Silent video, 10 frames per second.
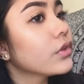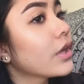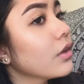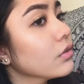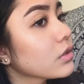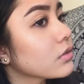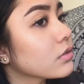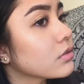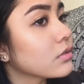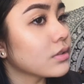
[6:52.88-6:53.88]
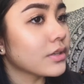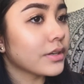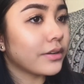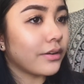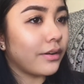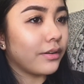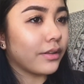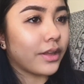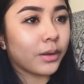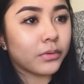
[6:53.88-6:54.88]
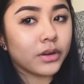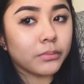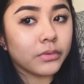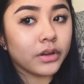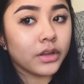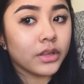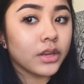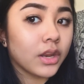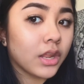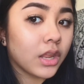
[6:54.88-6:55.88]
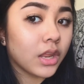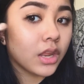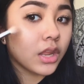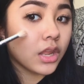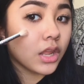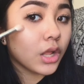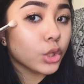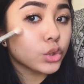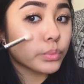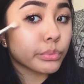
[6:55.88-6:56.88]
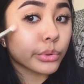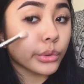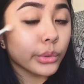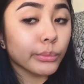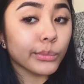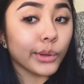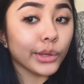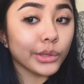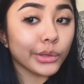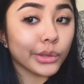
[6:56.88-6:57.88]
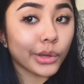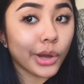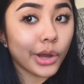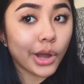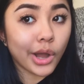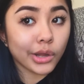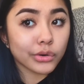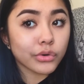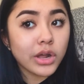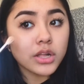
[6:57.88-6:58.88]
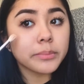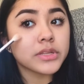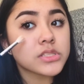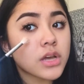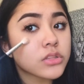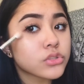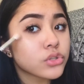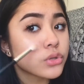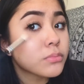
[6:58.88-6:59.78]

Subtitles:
You can't really see it on camera, but it's pretty blinding IRL, but it's not too